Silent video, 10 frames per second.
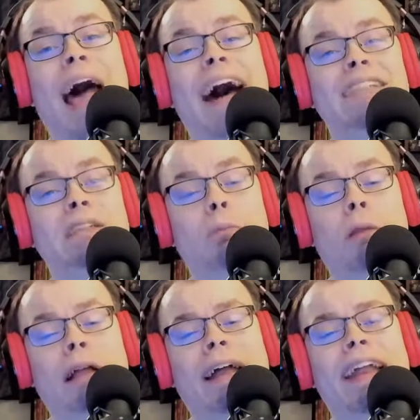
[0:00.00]
as the
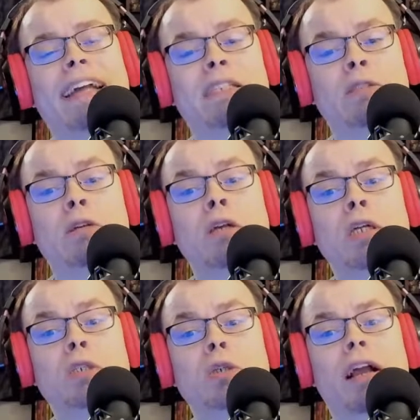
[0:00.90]
blood is
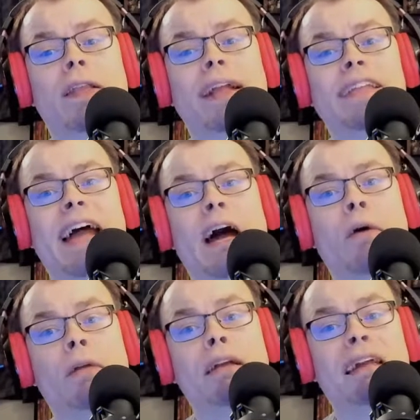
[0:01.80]
trickling
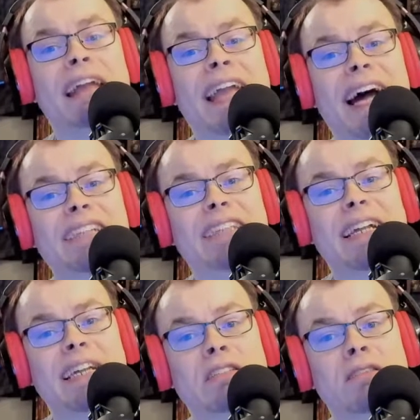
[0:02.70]
down
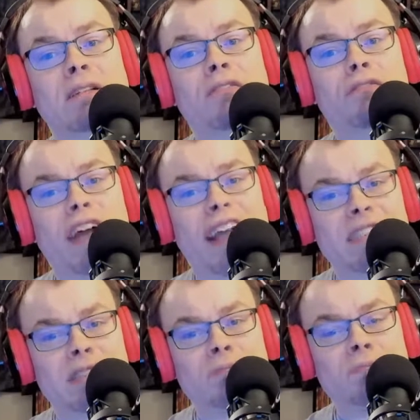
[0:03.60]
Cassidy's
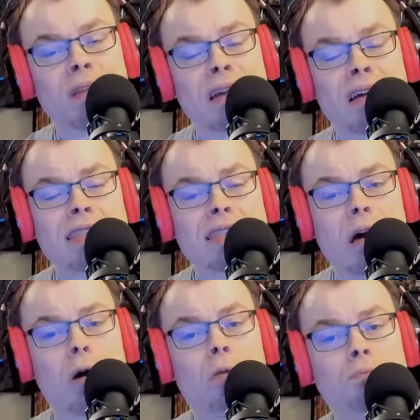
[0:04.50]
face.
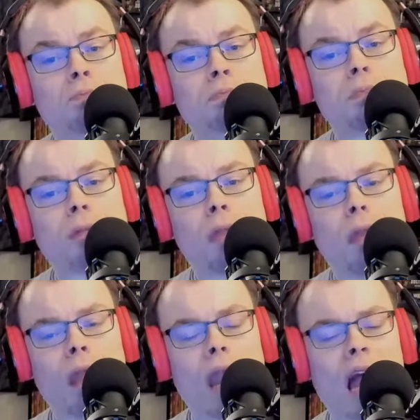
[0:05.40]
So
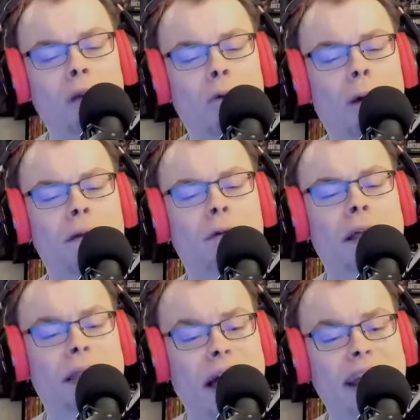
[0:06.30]
I really,
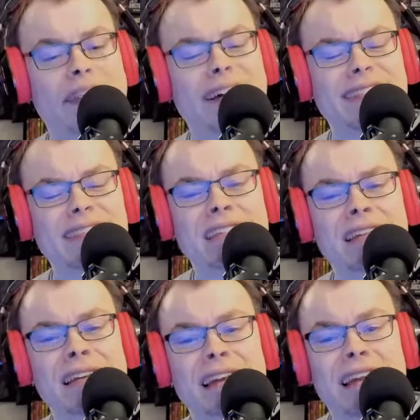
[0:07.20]
really like this.
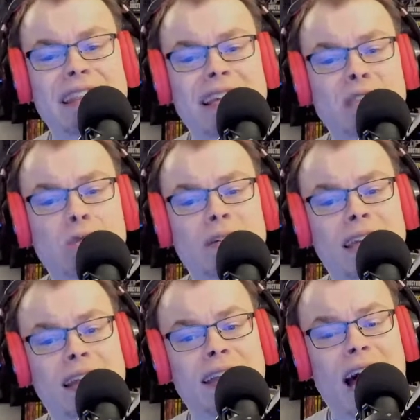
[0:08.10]
This was a
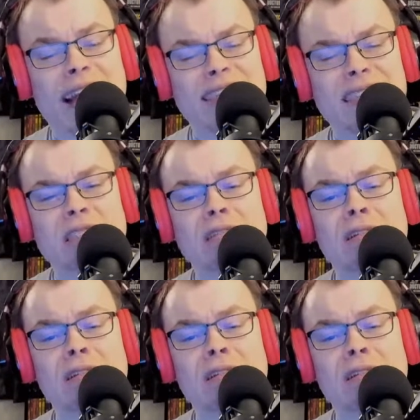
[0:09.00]
nice